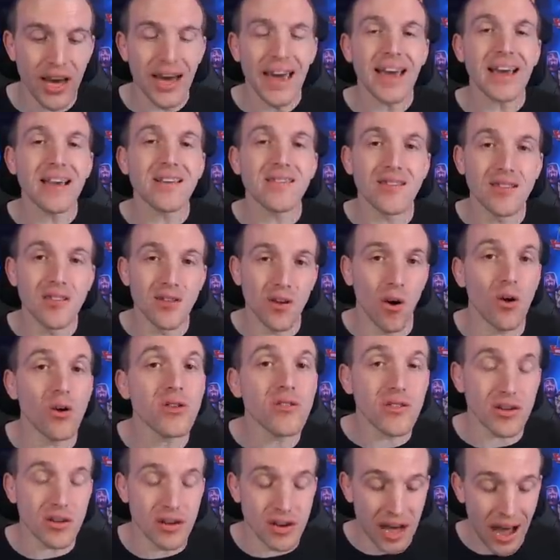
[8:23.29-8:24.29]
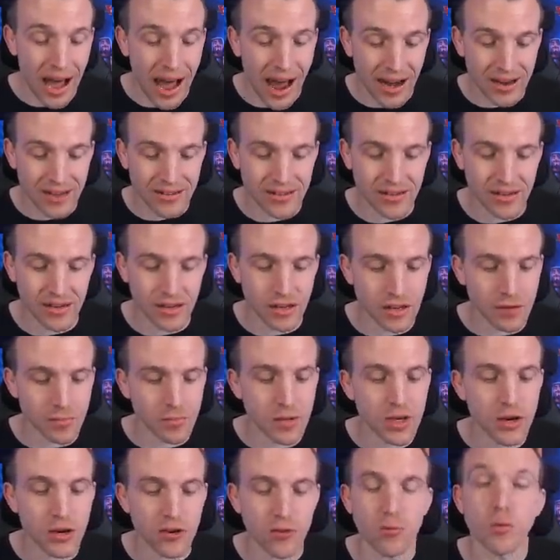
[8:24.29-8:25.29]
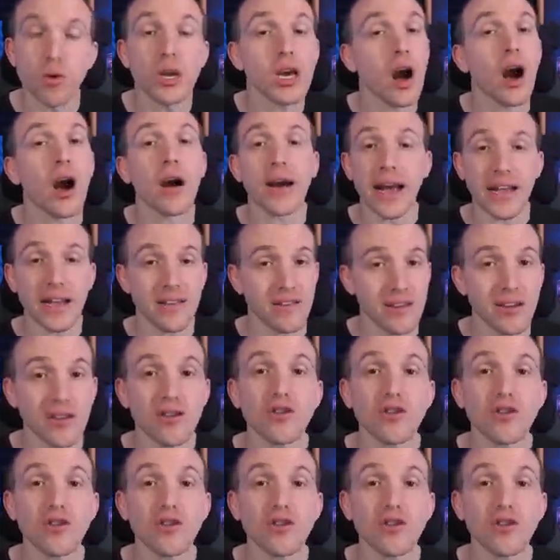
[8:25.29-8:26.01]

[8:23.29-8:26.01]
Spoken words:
is not an accident because we are getting